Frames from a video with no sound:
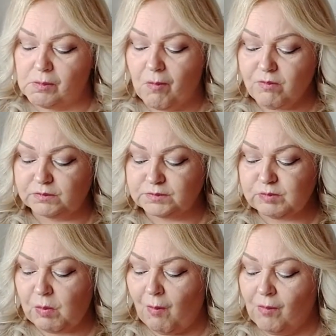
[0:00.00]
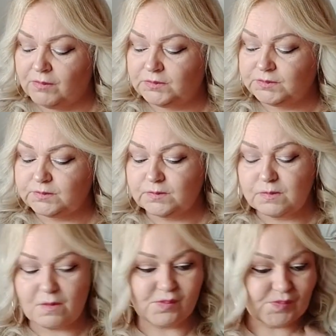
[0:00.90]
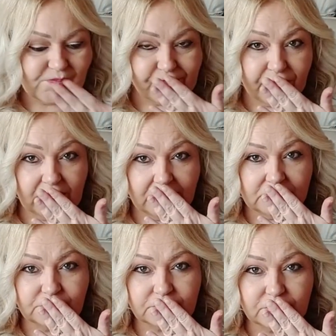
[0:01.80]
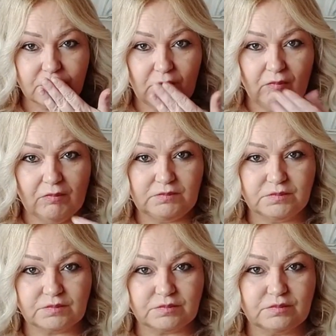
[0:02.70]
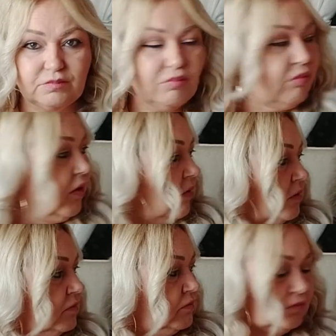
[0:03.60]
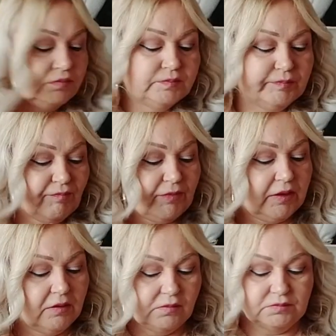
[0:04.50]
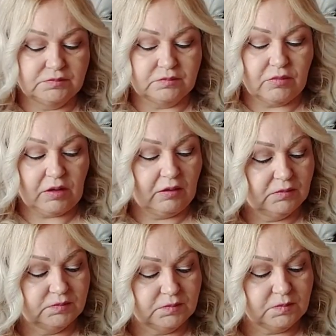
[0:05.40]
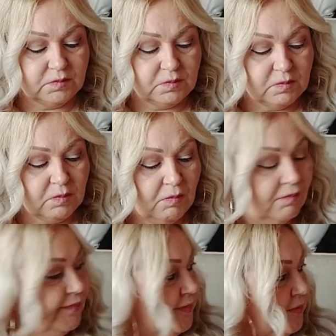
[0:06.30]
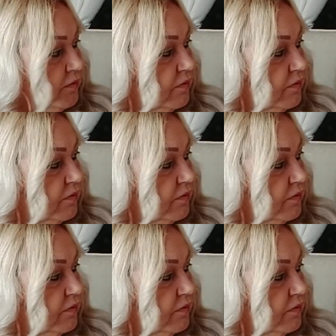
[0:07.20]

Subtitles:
I would say the one in the middle is the best of the three. Then the one on your left is the second best, and then